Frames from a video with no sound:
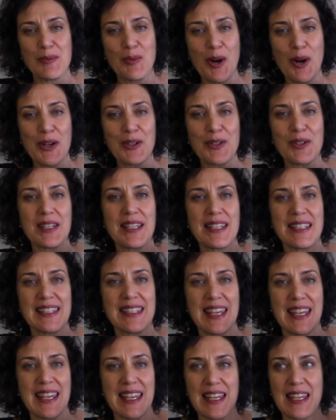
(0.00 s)
Water is
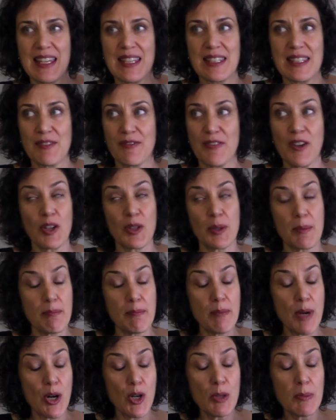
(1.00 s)
a fairly
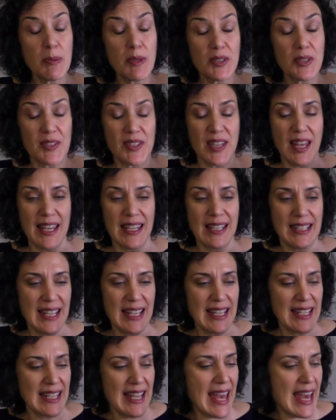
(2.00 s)
mobile sign
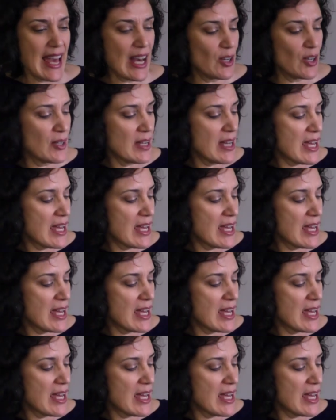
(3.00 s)
anyhow,